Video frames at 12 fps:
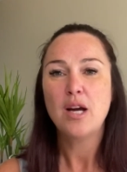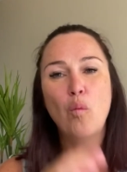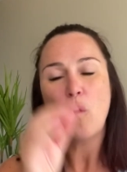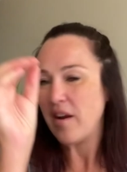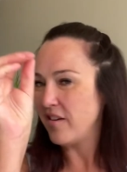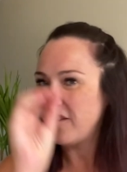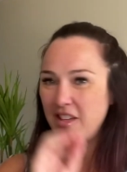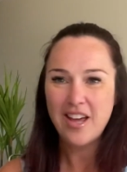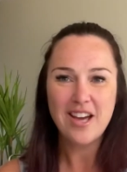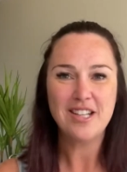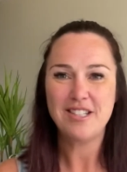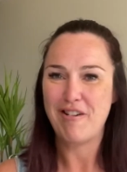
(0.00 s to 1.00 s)
one thing
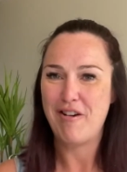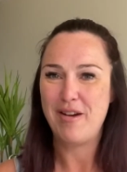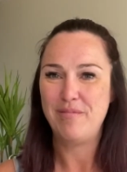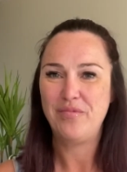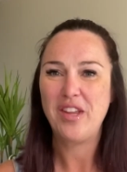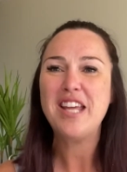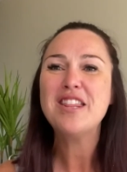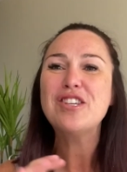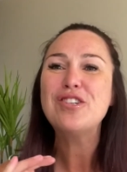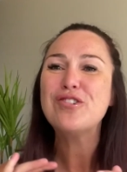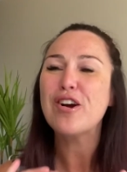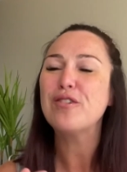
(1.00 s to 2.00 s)
at a time. In the
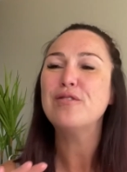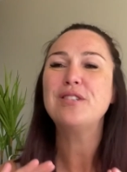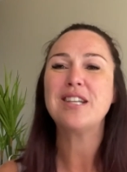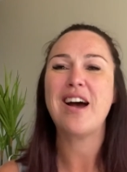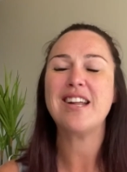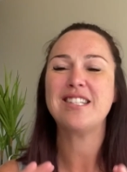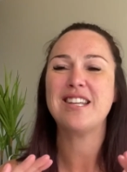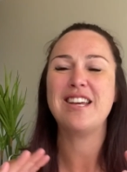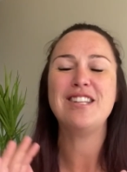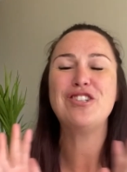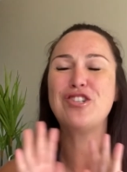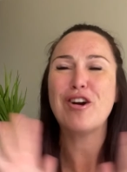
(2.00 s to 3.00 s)
struggle,
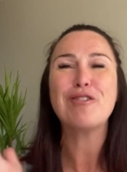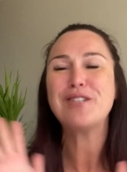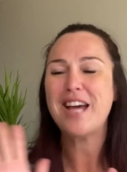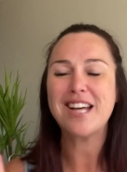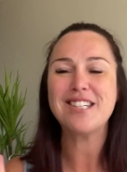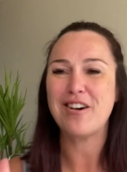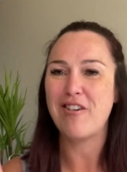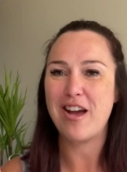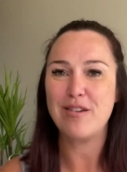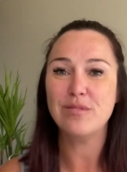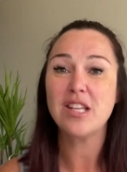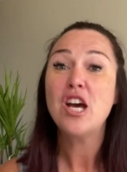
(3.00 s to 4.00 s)
in struggle town
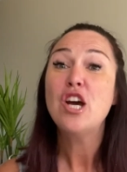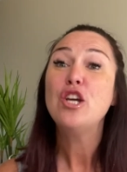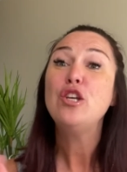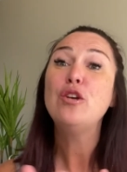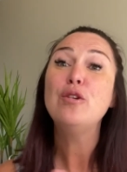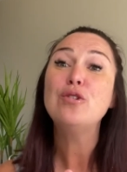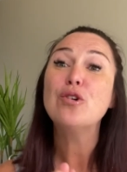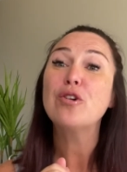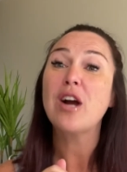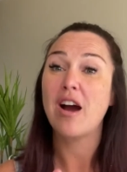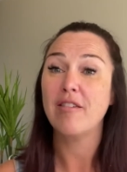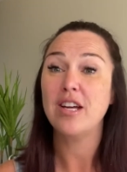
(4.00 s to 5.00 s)
times, use your
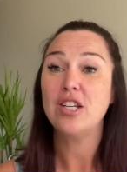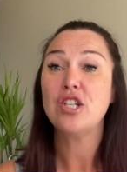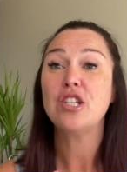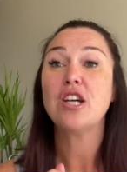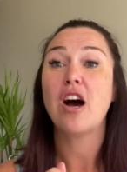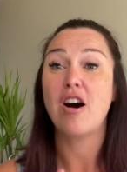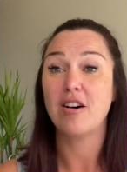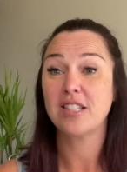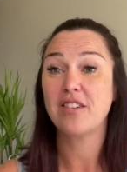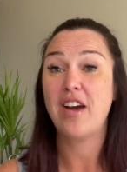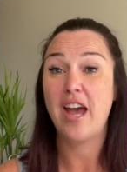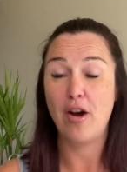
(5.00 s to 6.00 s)
courage to
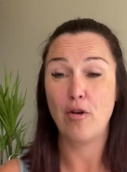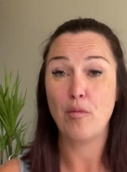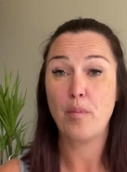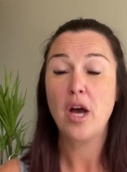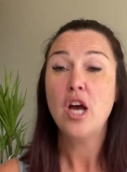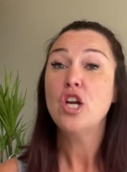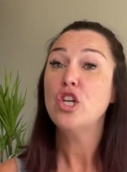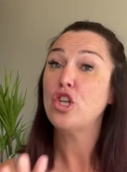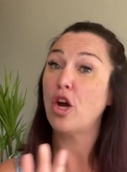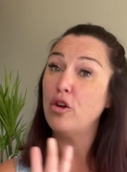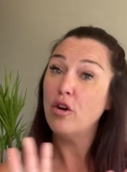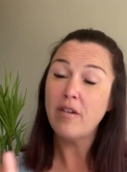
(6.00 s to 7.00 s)
ask for help.
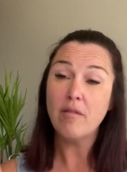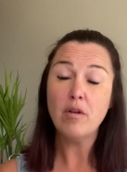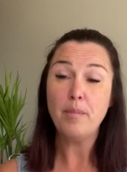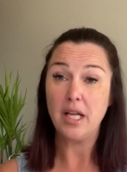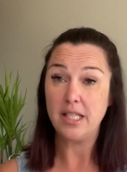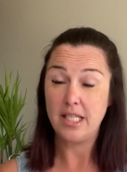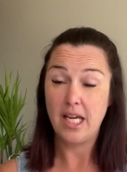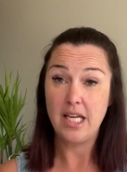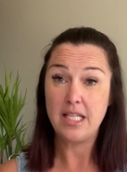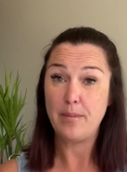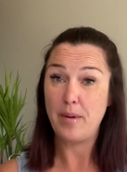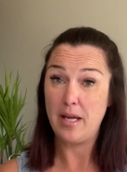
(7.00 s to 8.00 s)
Show your vulnerability
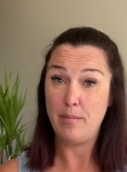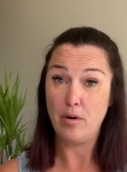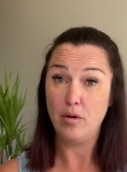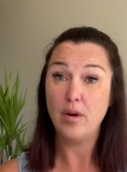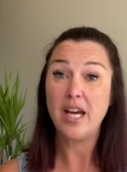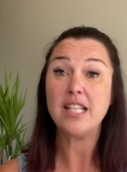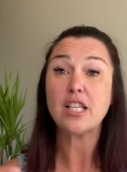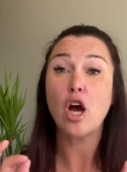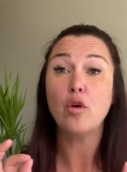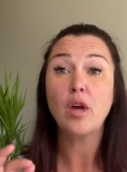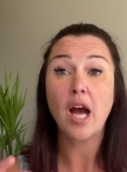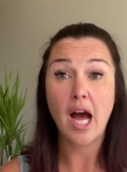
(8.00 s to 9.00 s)
to people. It's
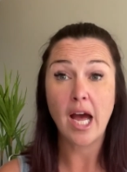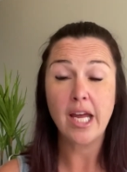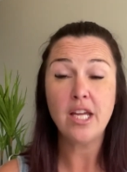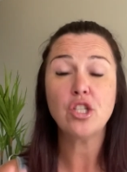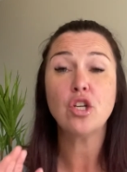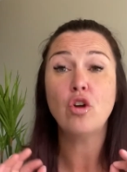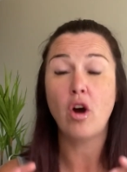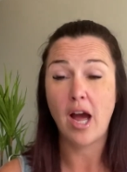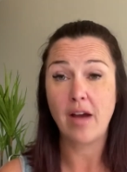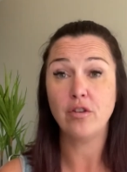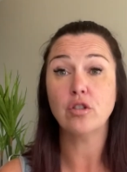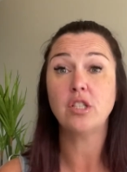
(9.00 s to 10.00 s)
okay to not
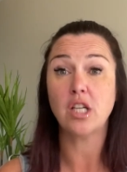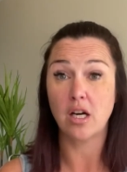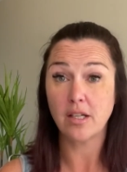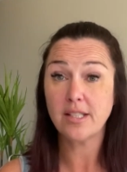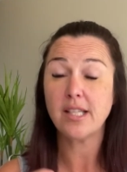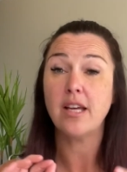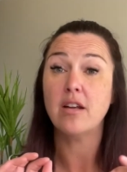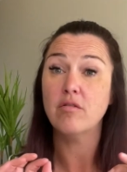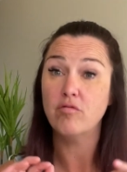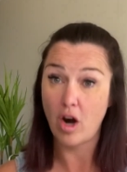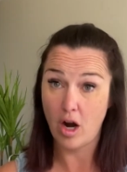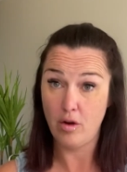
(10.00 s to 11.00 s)
have your ducks in a
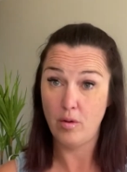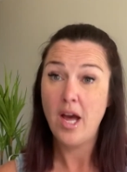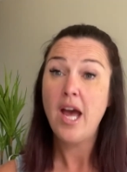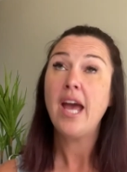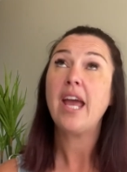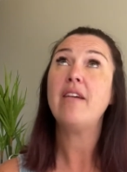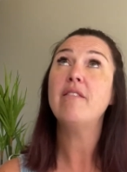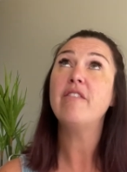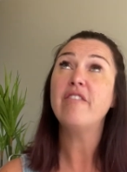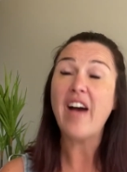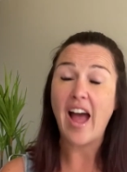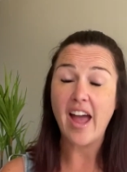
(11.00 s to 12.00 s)
row. In
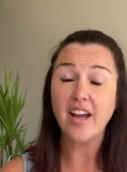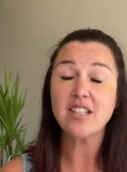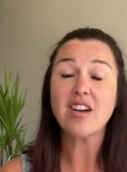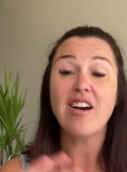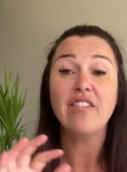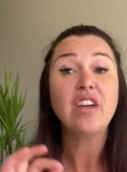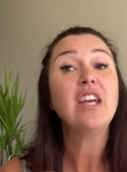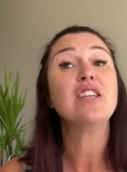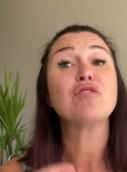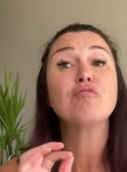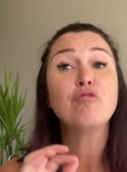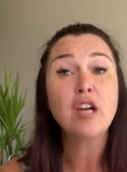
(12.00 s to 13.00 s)
fact, I think
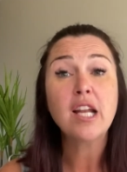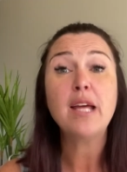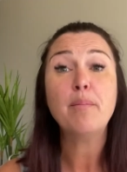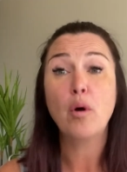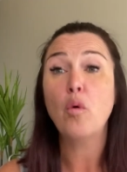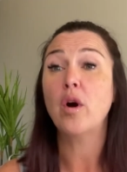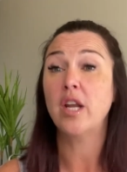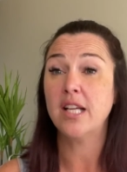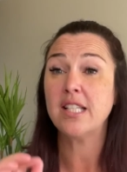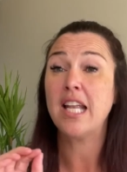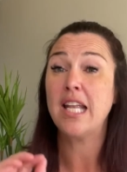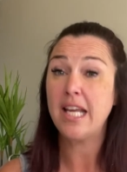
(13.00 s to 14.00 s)
it's really important
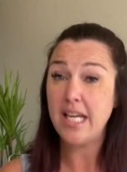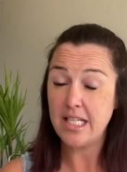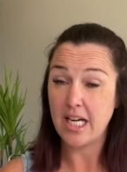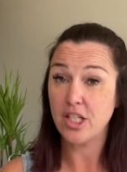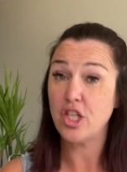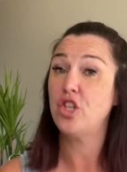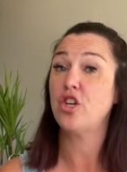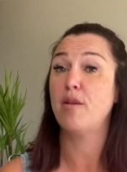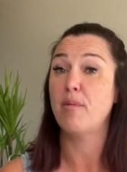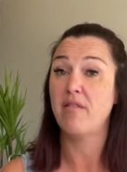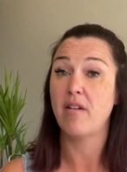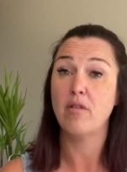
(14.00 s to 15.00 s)
as a leader to show
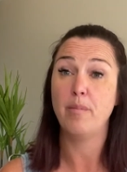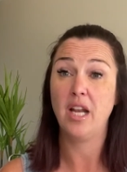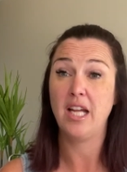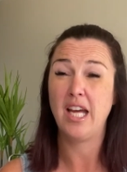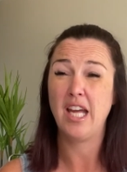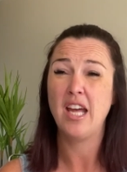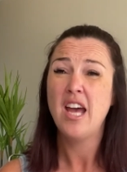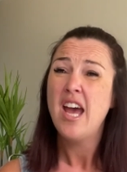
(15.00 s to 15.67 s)
my vulnerability